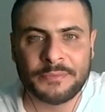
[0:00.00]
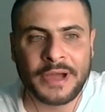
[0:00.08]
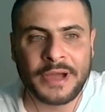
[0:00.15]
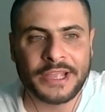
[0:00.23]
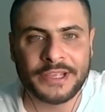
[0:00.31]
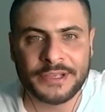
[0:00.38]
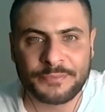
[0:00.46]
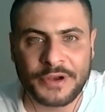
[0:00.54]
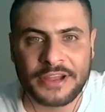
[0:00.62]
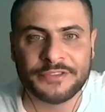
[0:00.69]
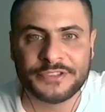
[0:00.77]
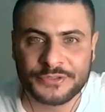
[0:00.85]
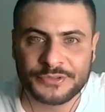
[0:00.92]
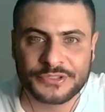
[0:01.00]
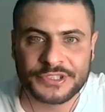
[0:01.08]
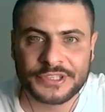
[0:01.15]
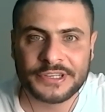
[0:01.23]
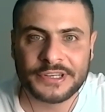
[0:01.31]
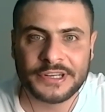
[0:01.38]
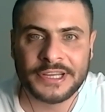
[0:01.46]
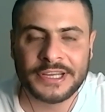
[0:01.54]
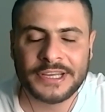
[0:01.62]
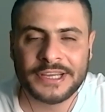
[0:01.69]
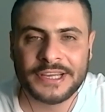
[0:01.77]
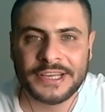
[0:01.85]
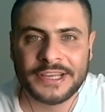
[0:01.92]
my private
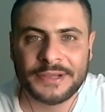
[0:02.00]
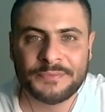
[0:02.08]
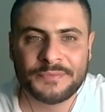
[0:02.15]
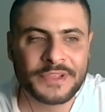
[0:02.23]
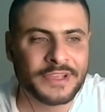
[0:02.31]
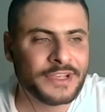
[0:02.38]
tutor.